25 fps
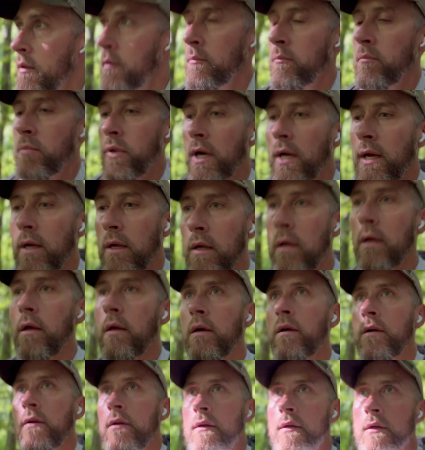But
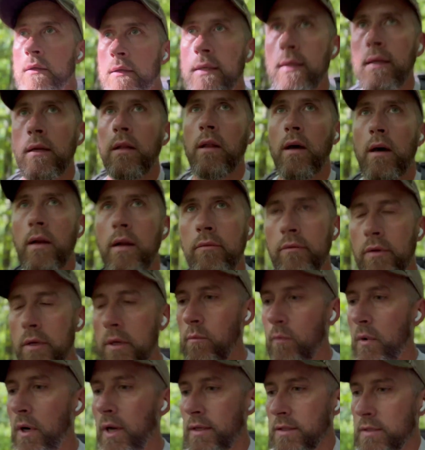did a lot of it
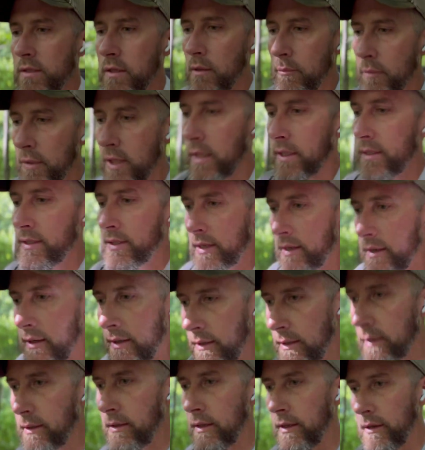when I was in the
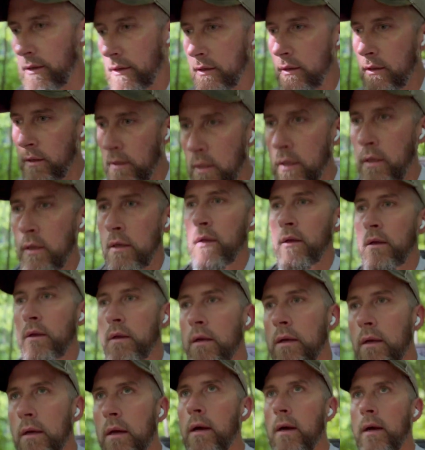military and then
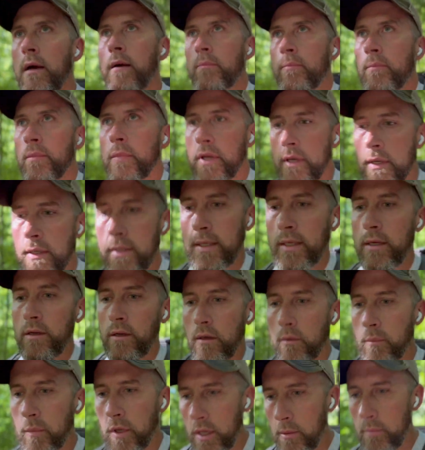um, continue
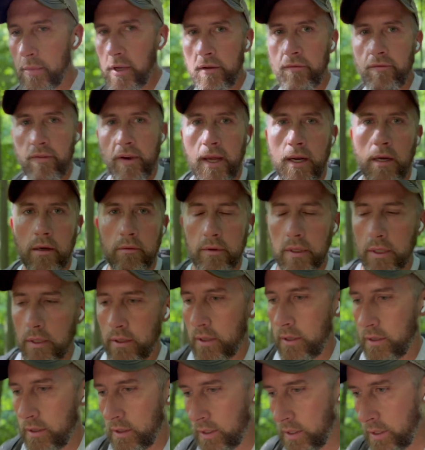to be a big fan of it.
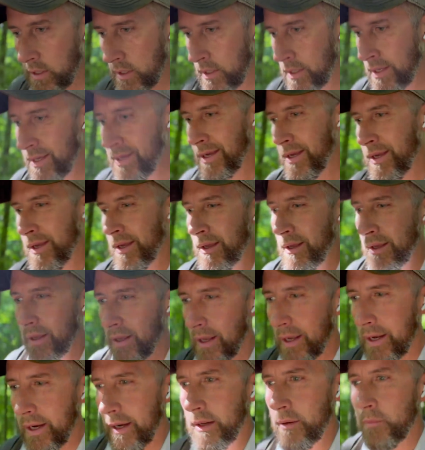
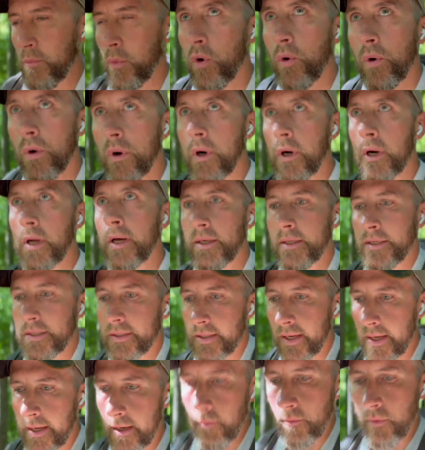Anymore, I just
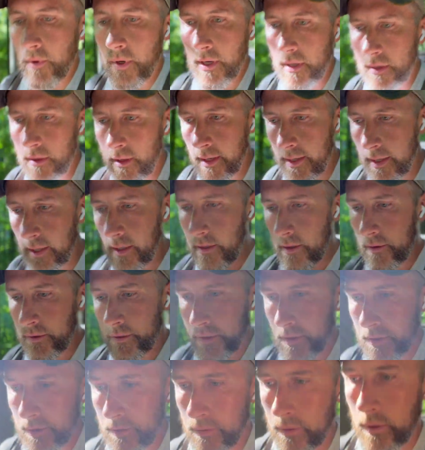can't run like I
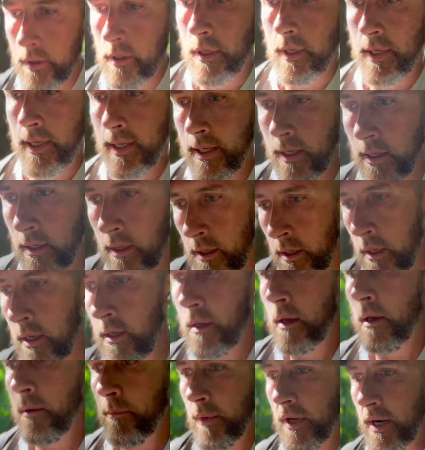used to. I
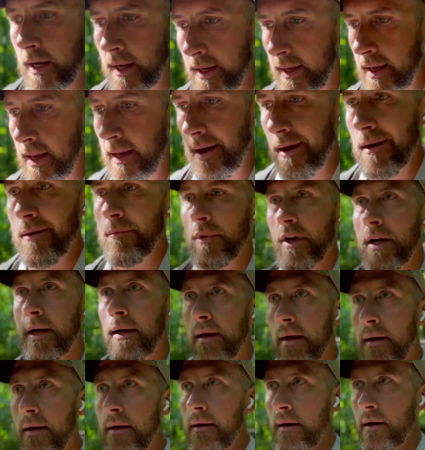mean, I can, but I
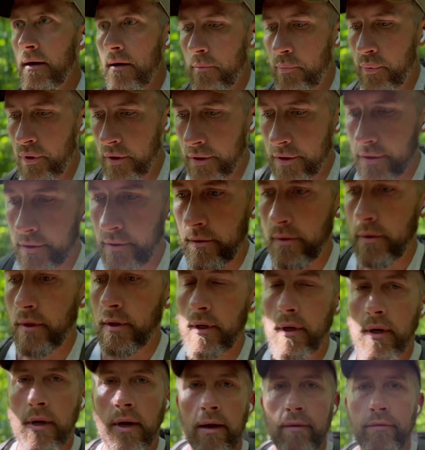kind of got to push through it
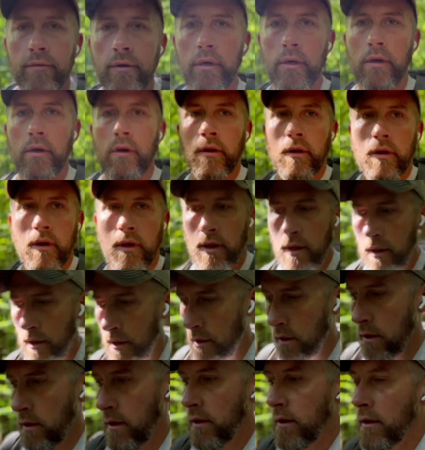after
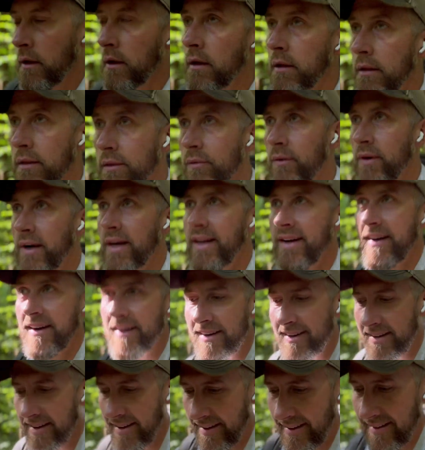three
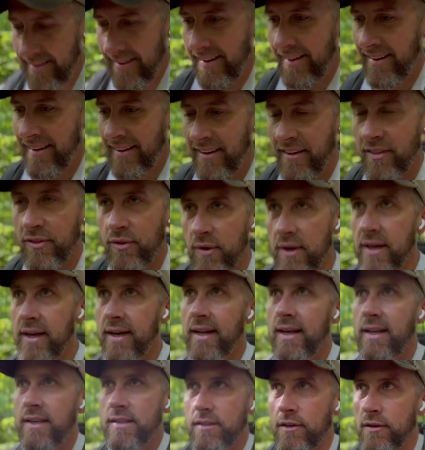knee, three
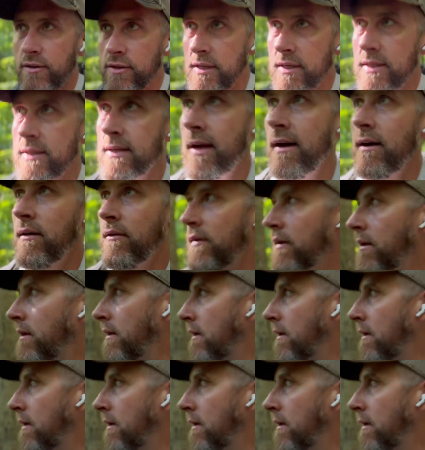knee surgeries now.